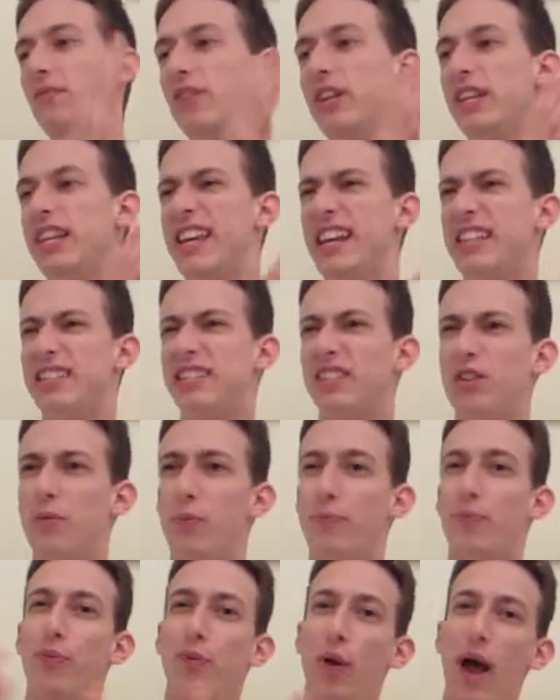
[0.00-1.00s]
when he gets to
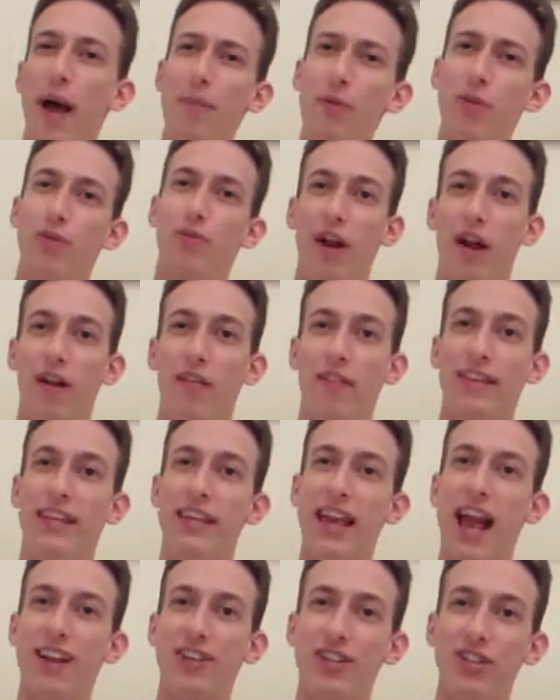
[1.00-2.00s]
Primal Groudon,
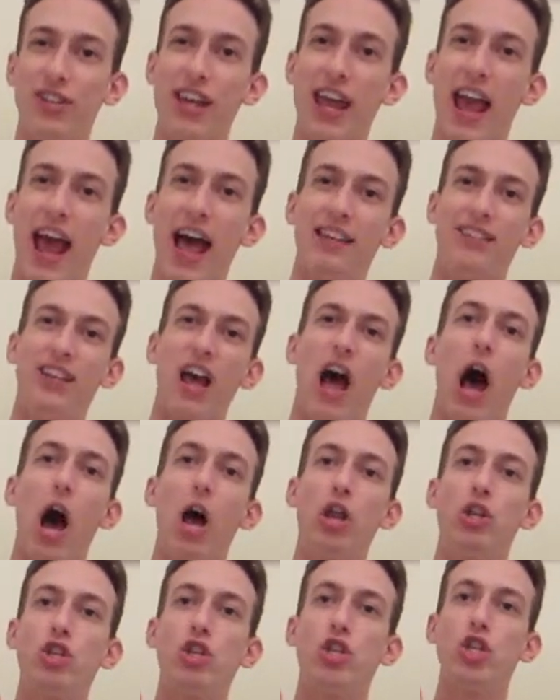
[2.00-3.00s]
he actually has
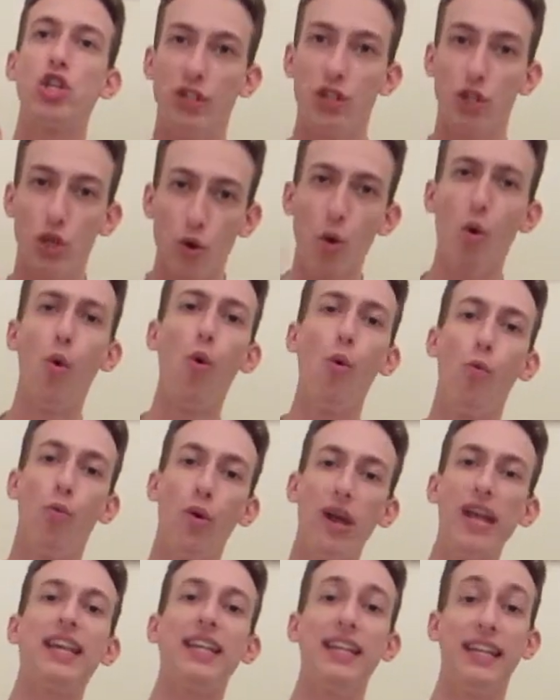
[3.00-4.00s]
a dual
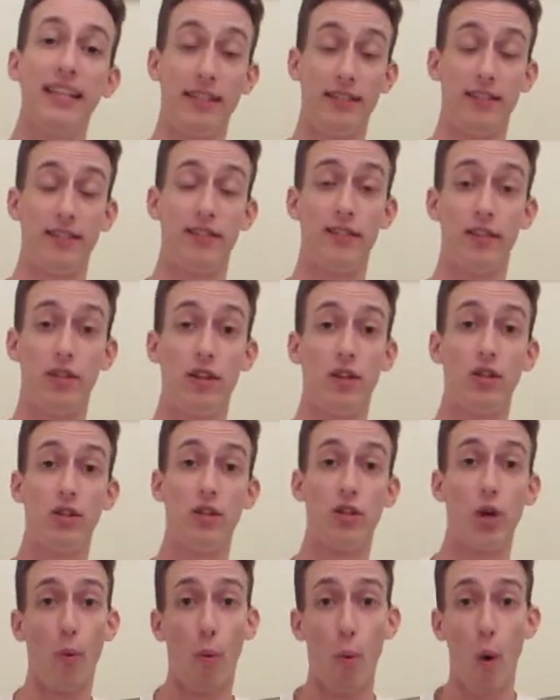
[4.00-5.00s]
weakness
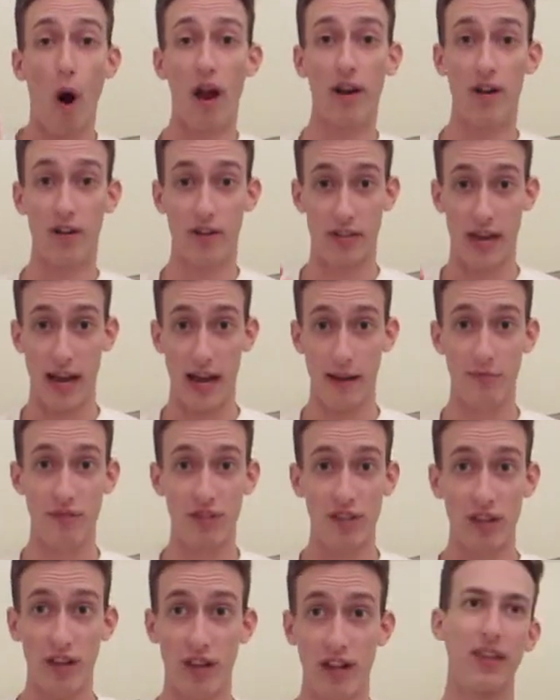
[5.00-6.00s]
to water
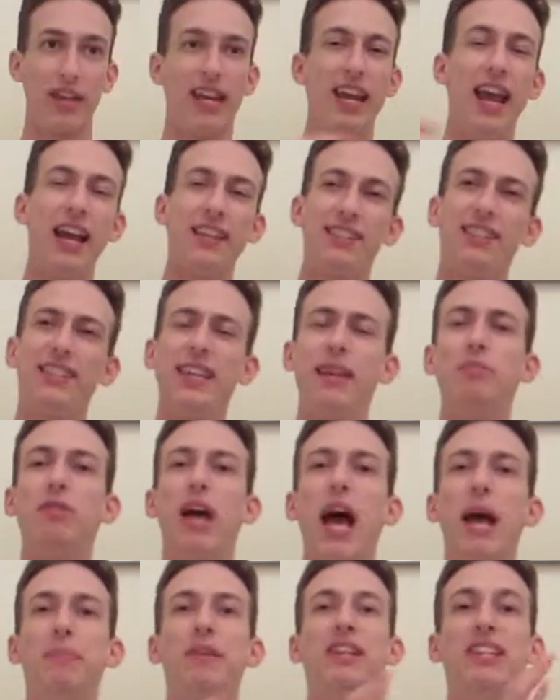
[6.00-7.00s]
types. He has the same
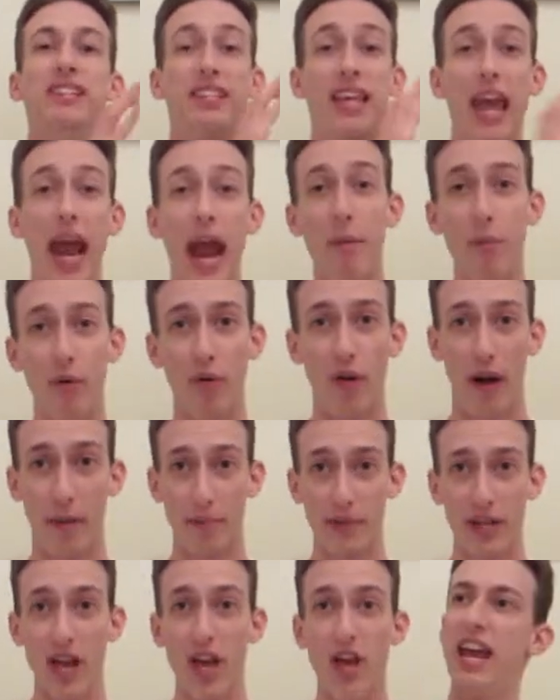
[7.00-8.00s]
typing as
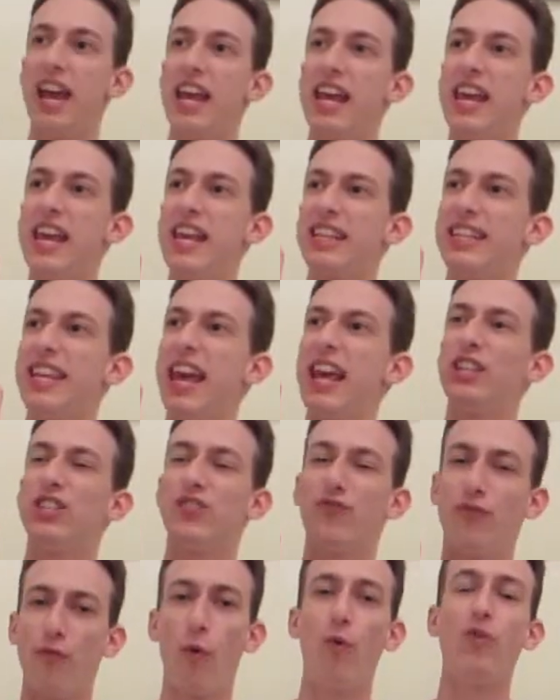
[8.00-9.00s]
Camerupt. He takes
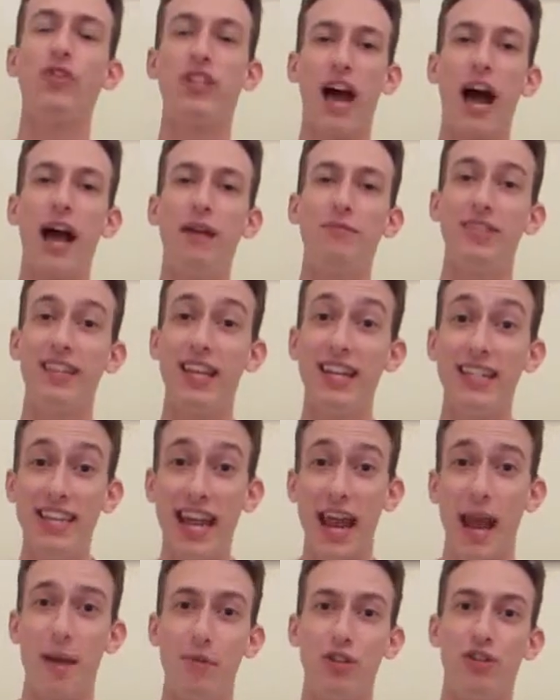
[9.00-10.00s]
4 times the
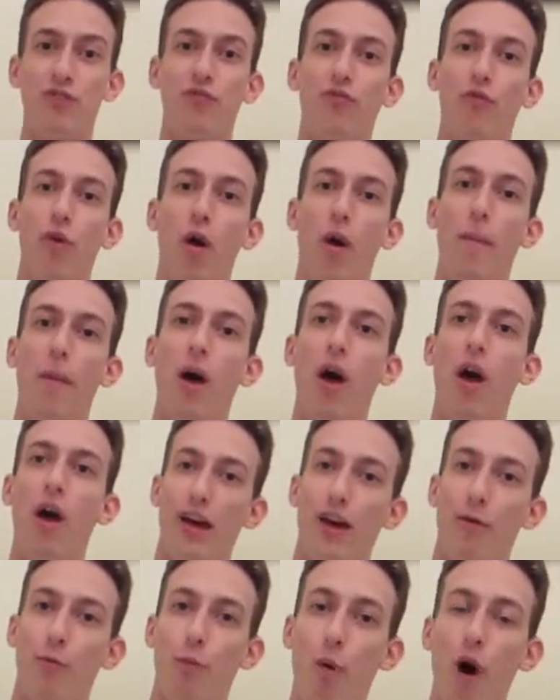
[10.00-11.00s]
damage from
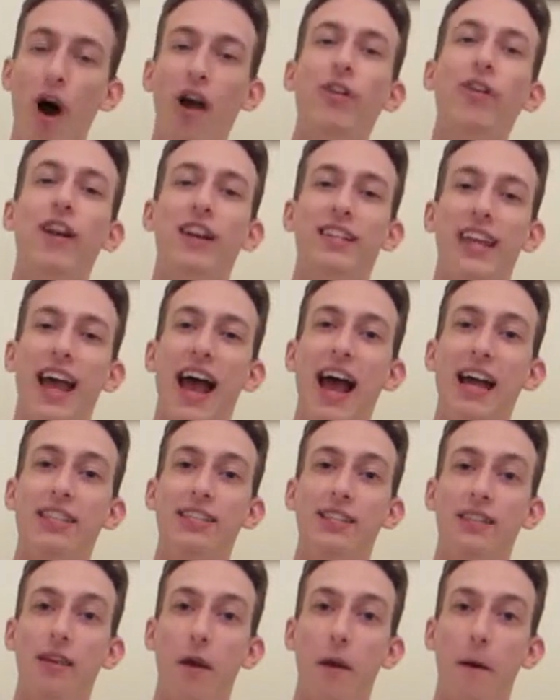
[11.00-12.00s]
water
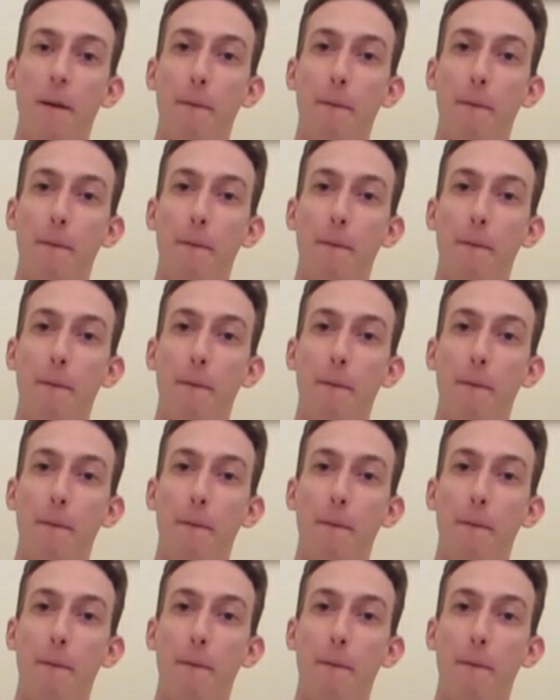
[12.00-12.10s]
attacks,